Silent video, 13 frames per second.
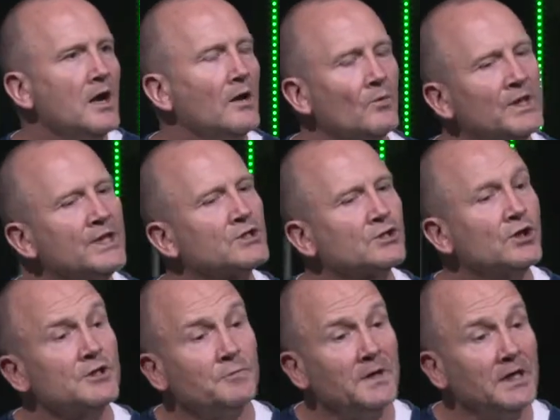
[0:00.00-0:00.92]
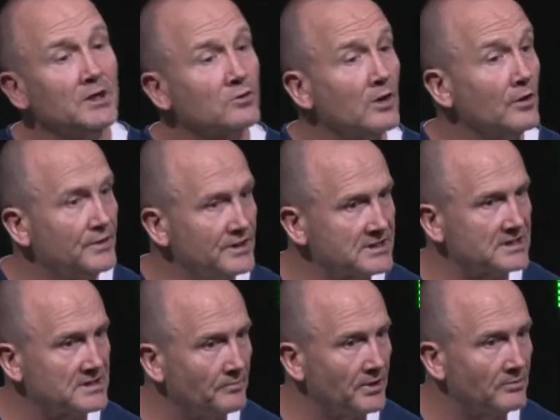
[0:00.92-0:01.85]
When the church began to grow, this
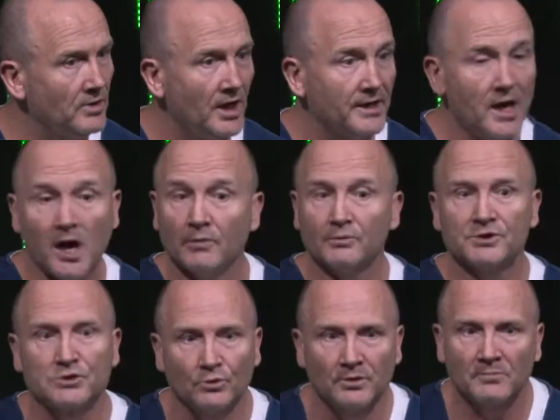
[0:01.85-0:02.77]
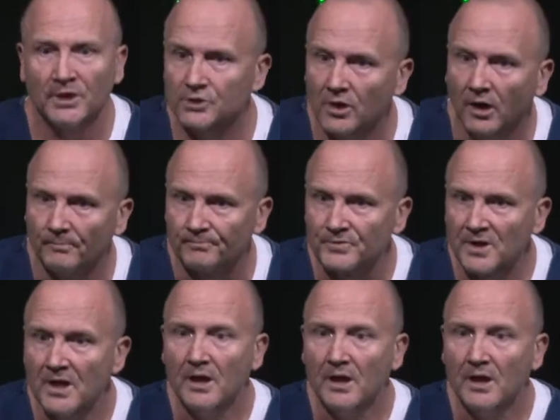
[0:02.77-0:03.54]
is the bottom line. I was doing my job.